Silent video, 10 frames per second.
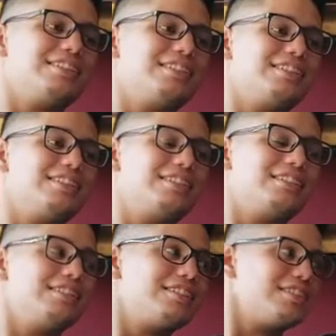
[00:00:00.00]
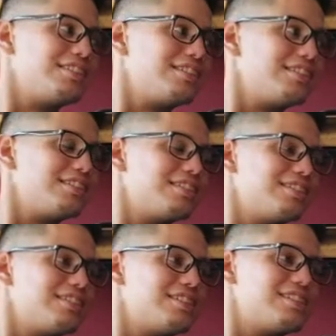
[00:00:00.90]

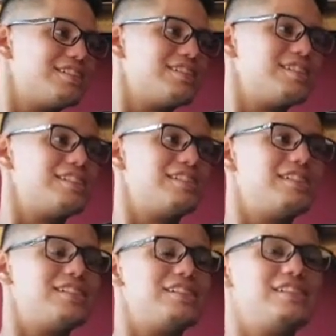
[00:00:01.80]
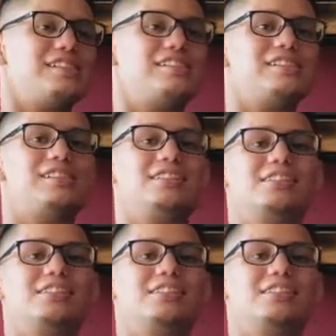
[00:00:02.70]
This person isn't speaking.